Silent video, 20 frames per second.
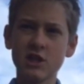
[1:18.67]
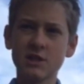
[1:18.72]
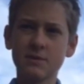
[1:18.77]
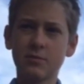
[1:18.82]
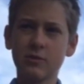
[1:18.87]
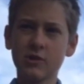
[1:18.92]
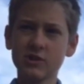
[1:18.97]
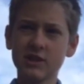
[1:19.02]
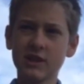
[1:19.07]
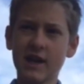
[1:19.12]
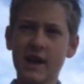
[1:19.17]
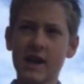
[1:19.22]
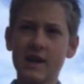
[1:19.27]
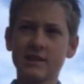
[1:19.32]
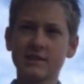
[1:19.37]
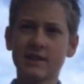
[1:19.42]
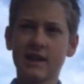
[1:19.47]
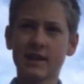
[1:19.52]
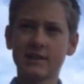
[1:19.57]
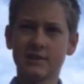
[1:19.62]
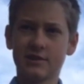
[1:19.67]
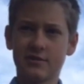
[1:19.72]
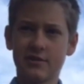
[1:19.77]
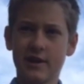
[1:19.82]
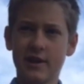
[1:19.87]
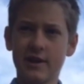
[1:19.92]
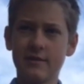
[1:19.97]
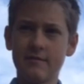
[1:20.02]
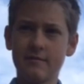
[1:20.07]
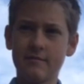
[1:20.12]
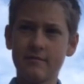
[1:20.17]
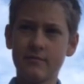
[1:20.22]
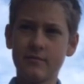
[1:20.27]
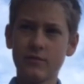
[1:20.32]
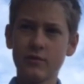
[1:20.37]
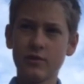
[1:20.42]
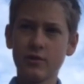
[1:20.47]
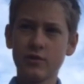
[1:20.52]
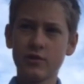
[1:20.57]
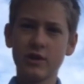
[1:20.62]
Sports at Harristown's great.
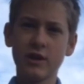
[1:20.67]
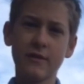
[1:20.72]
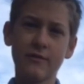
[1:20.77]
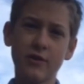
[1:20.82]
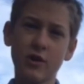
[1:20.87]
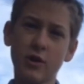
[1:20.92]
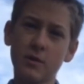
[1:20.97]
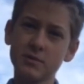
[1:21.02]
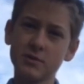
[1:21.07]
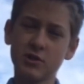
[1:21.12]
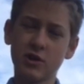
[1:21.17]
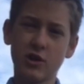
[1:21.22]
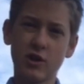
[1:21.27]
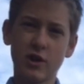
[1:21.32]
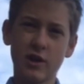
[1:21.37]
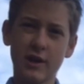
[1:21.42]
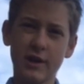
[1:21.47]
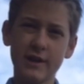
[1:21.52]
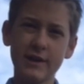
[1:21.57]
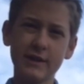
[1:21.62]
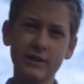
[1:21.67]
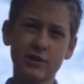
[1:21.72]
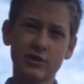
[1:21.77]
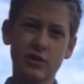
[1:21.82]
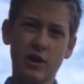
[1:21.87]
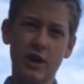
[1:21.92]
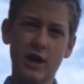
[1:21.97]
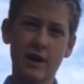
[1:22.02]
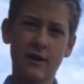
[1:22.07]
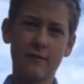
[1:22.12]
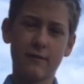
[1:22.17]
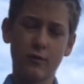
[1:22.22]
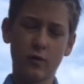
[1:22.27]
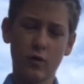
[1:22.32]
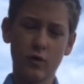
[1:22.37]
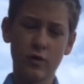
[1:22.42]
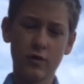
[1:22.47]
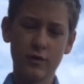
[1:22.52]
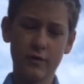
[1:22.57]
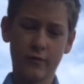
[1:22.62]
You have the opportunity to try out
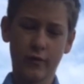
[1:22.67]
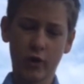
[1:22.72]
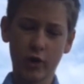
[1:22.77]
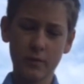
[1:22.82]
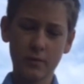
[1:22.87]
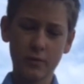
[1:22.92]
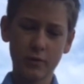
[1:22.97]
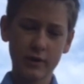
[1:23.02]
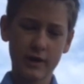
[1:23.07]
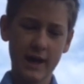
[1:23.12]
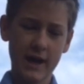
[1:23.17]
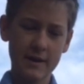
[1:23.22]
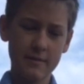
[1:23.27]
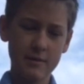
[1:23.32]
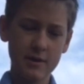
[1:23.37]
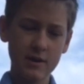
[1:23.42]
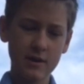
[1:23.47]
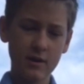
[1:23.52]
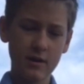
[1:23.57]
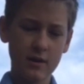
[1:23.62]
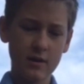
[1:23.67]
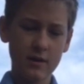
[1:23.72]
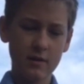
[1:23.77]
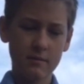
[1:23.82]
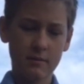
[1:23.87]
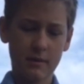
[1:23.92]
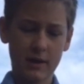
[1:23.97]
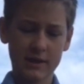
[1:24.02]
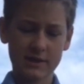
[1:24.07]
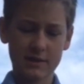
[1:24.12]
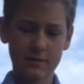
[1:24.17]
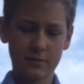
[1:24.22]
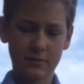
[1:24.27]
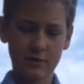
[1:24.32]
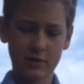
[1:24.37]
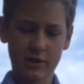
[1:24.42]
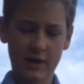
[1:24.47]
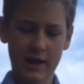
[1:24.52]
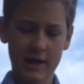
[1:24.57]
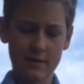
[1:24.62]
for the Volleyball Academy,
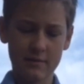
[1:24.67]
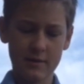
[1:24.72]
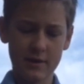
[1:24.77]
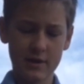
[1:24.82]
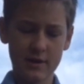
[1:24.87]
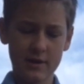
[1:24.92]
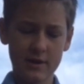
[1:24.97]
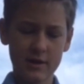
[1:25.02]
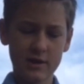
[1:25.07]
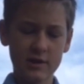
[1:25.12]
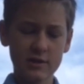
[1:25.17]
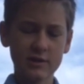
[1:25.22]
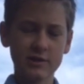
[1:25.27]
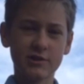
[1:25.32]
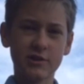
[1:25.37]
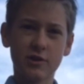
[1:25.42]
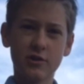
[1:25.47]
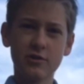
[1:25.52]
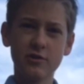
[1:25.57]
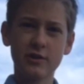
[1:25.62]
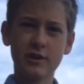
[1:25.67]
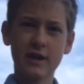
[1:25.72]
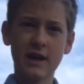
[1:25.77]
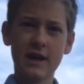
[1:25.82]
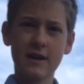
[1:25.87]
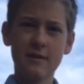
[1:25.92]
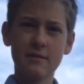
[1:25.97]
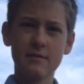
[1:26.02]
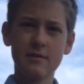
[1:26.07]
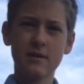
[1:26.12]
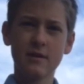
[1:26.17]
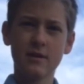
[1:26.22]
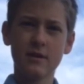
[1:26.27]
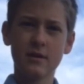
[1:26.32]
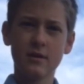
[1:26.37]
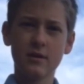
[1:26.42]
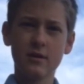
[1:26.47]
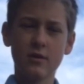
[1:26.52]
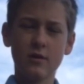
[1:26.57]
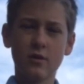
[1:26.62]
Basketball Academy, Soccer Academy,
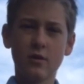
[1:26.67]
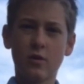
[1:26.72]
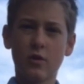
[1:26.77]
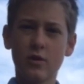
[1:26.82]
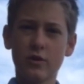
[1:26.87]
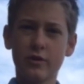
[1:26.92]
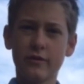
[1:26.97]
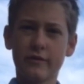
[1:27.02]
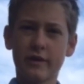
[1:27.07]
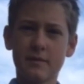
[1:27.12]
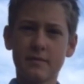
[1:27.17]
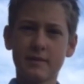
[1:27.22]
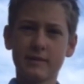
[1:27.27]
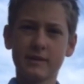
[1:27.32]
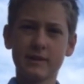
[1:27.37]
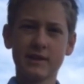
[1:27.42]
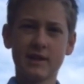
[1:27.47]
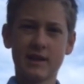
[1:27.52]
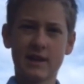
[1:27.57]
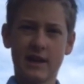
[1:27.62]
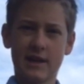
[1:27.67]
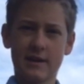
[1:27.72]
or the Rugby League